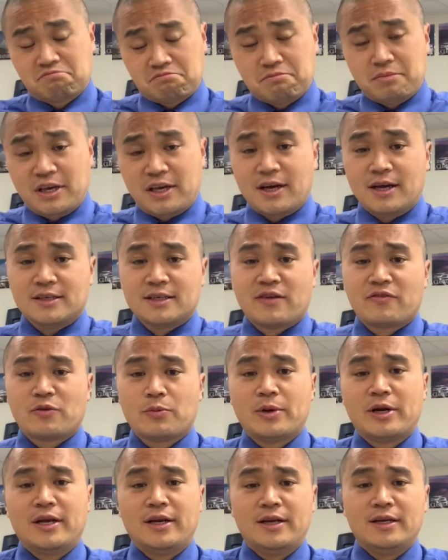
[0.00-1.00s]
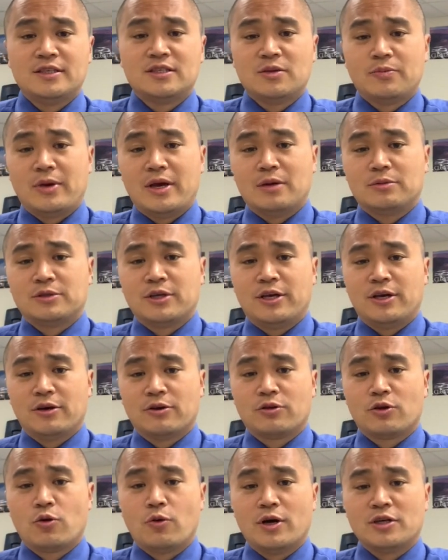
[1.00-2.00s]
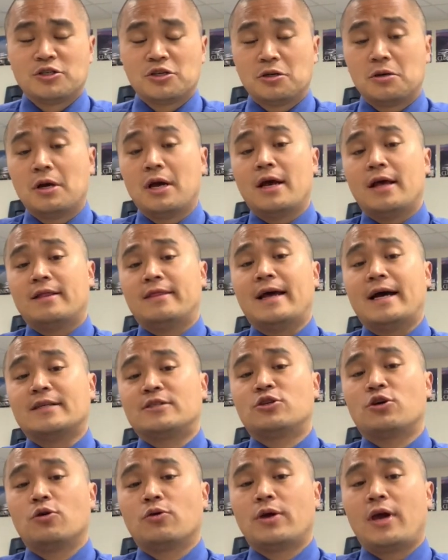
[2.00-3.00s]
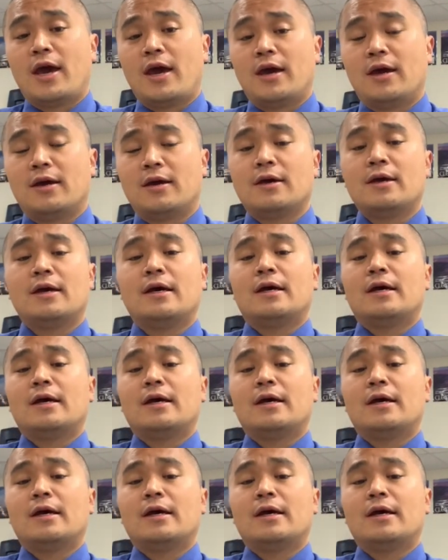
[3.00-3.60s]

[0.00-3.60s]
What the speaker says: because everybody needs to be able to hear the question, that's okay.